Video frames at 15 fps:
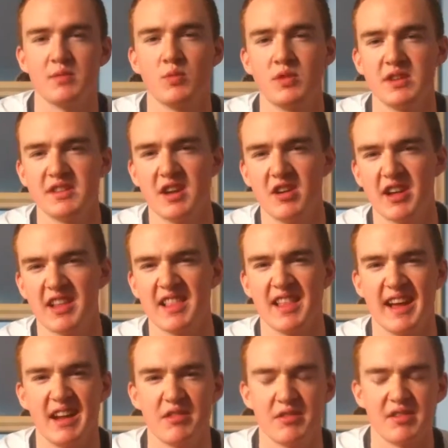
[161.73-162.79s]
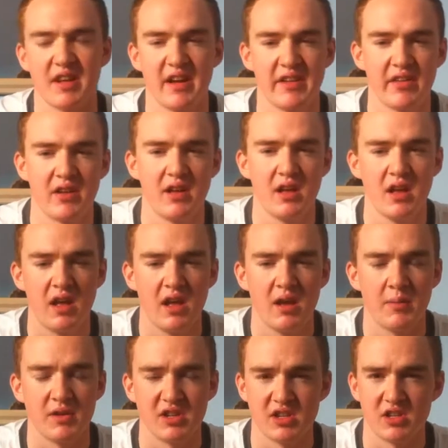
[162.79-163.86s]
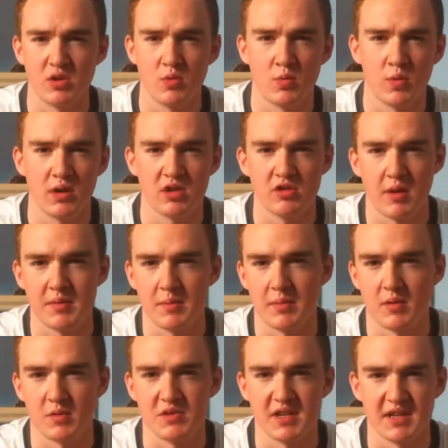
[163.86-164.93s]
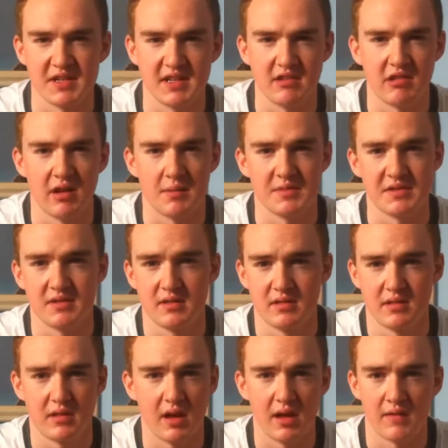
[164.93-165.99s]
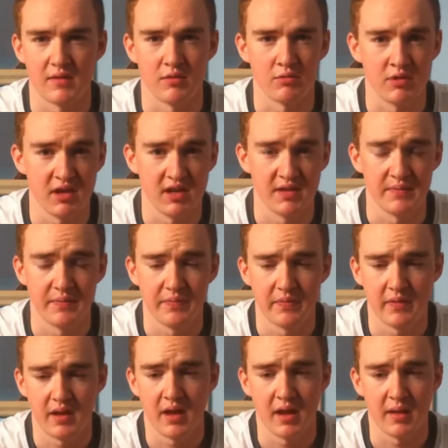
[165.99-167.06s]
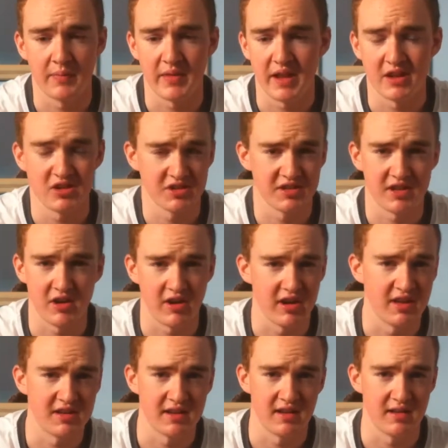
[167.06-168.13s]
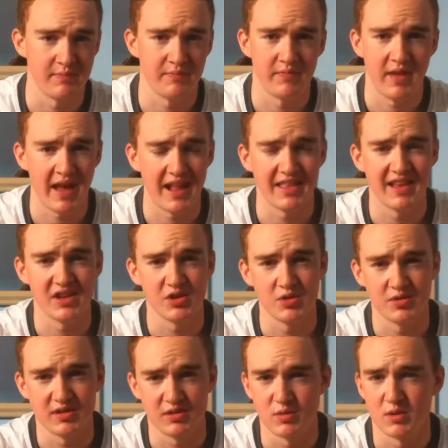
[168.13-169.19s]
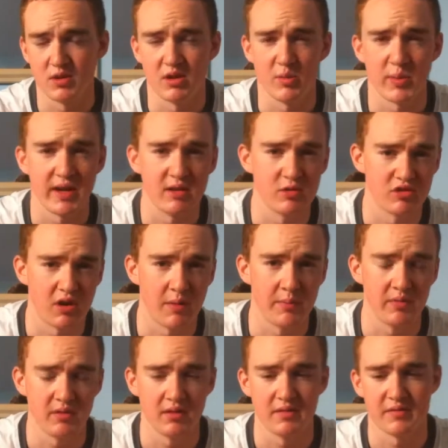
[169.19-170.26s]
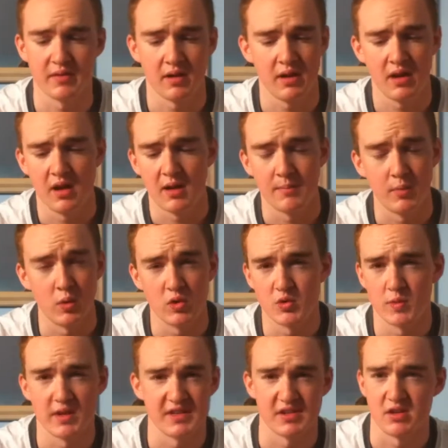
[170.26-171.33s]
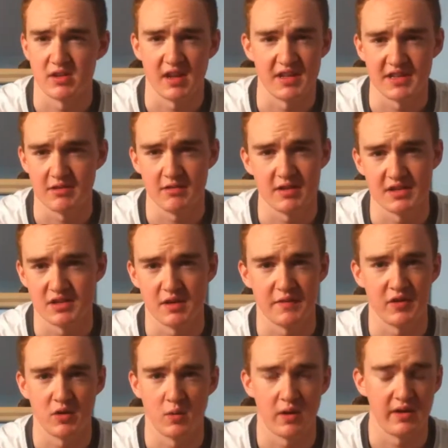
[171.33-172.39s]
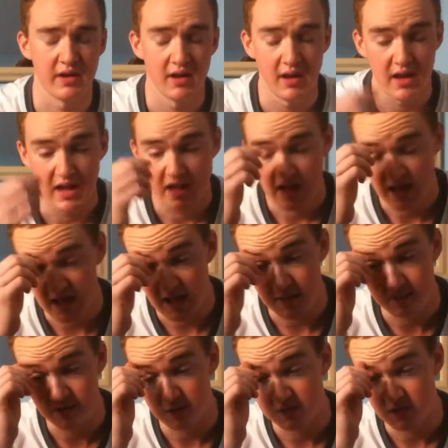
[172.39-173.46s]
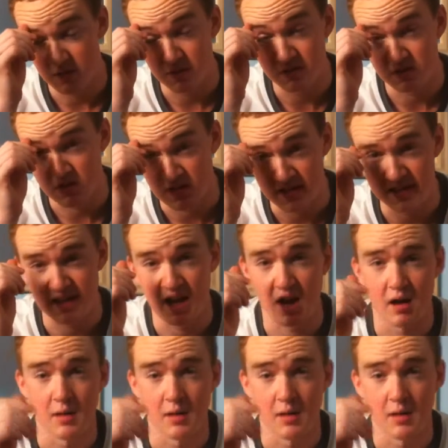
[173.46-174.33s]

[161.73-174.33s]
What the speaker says: Sometimes drop your fats when you start getting lighter on that, but you don't want to drop them below 60 grams ever, really. Then you just start getting into health issues, you know, your libido drop, you have mood swings, all kinds of crazy stuff you don't want.